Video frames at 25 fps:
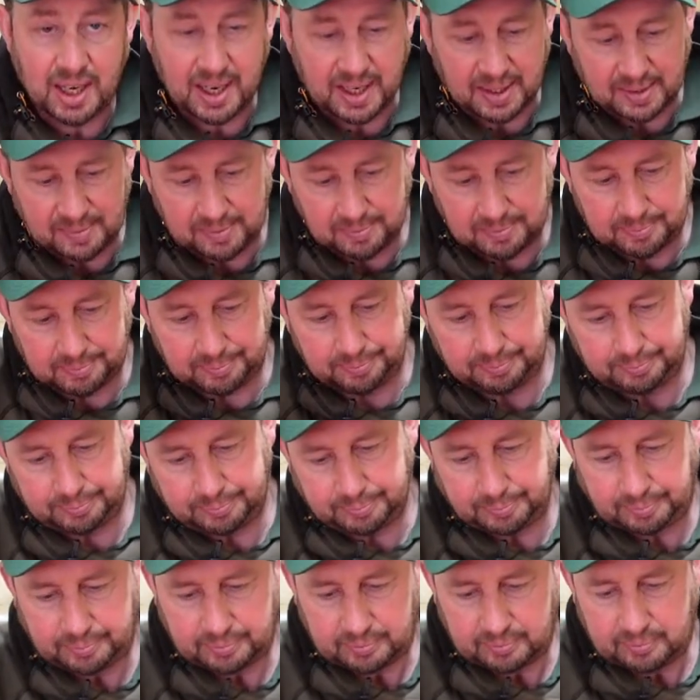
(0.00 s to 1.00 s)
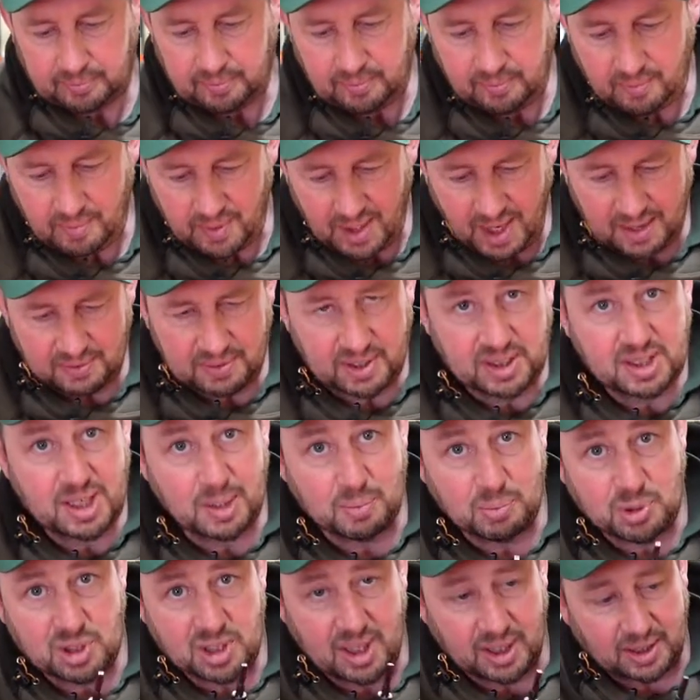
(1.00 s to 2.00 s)
in, have the
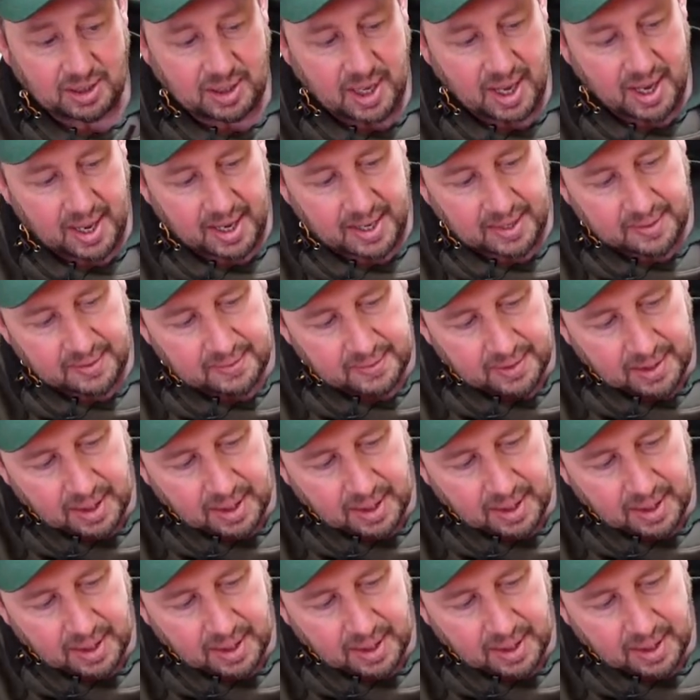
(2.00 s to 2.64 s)
dipstick there,